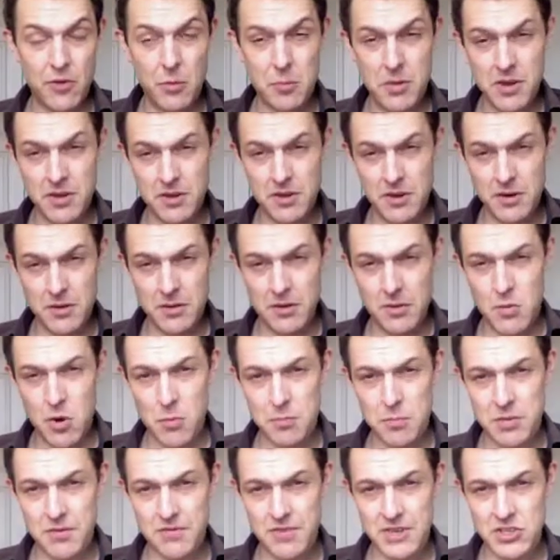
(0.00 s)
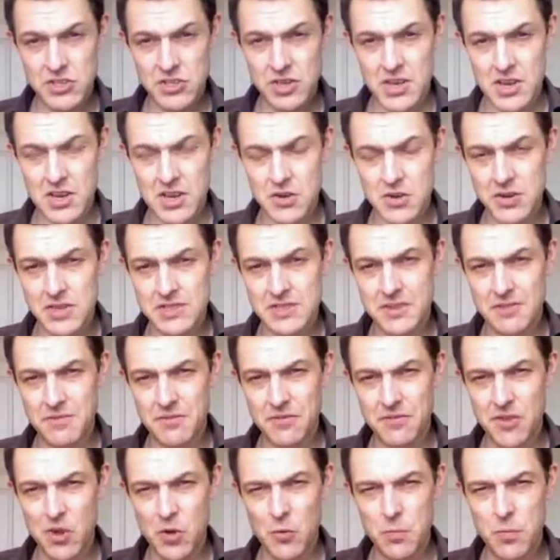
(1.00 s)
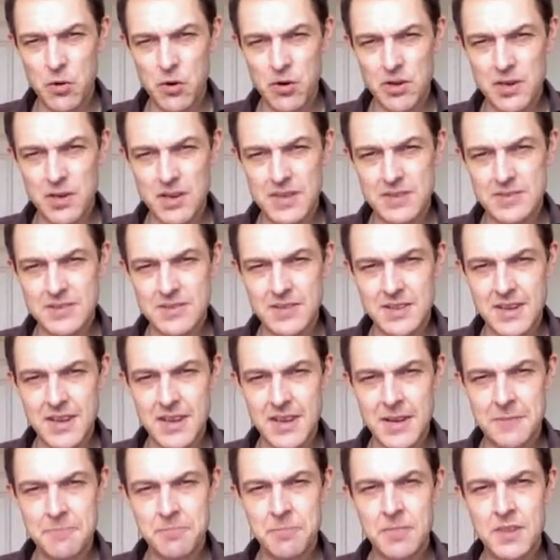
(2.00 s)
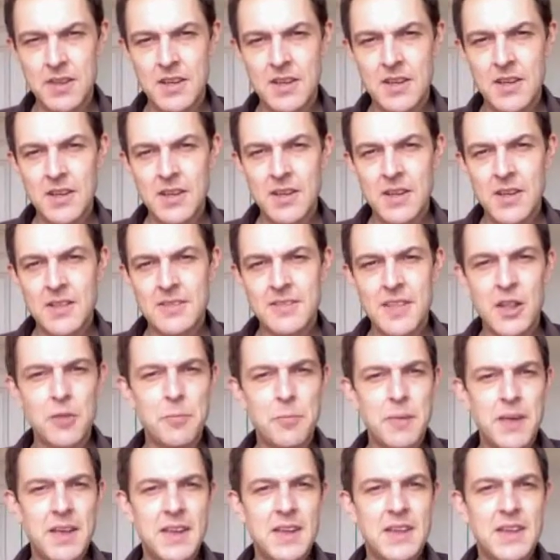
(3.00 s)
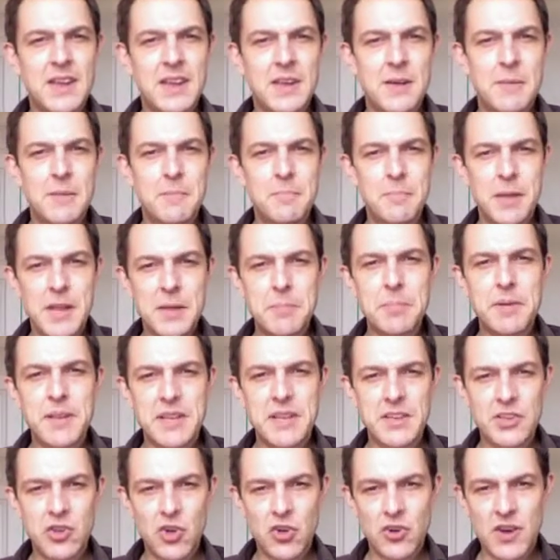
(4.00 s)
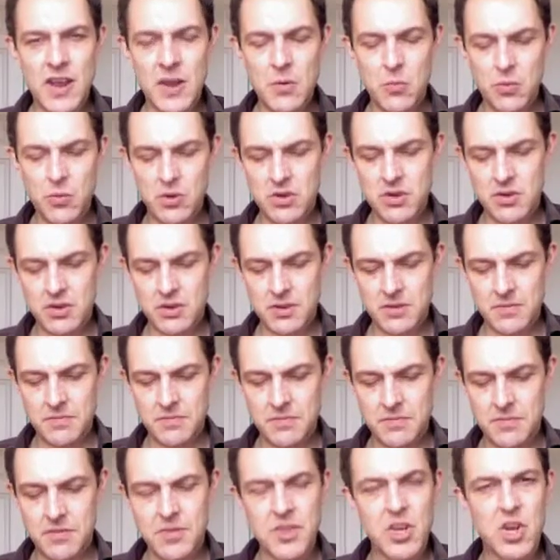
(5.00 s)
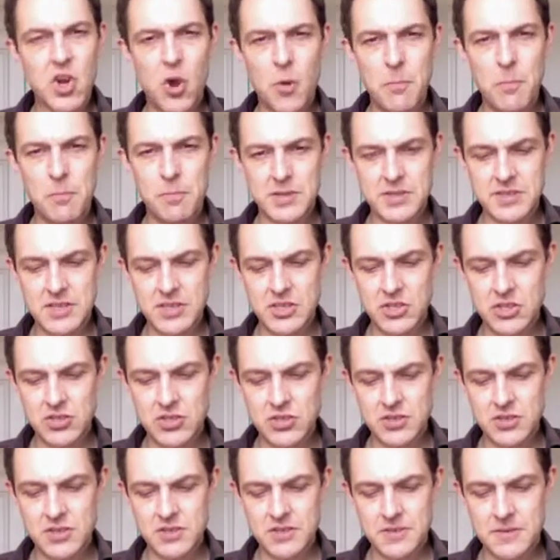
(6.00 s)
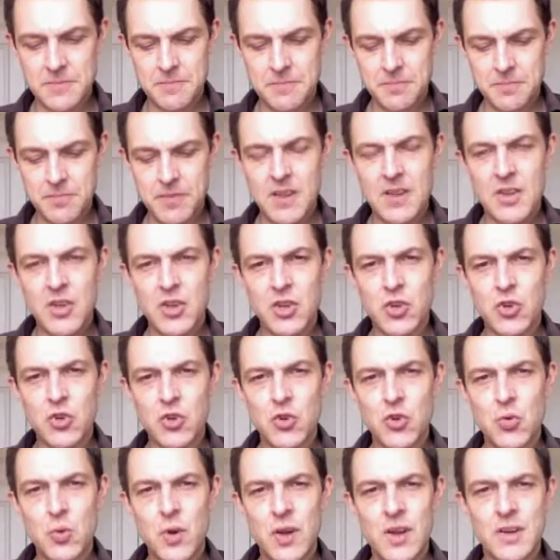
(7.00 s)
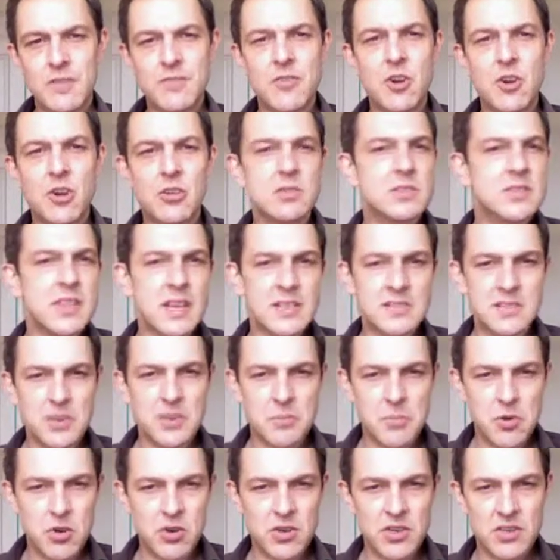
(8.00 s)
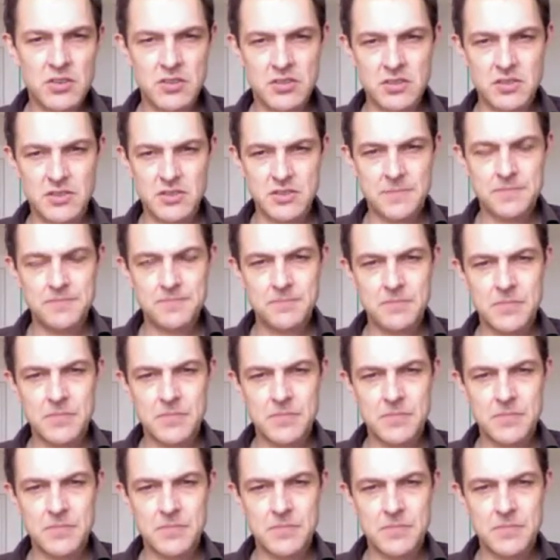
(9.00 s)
a more professionally aggressive viewpoint, let's say, there'll be people in your network, the competition, who have got testimonials.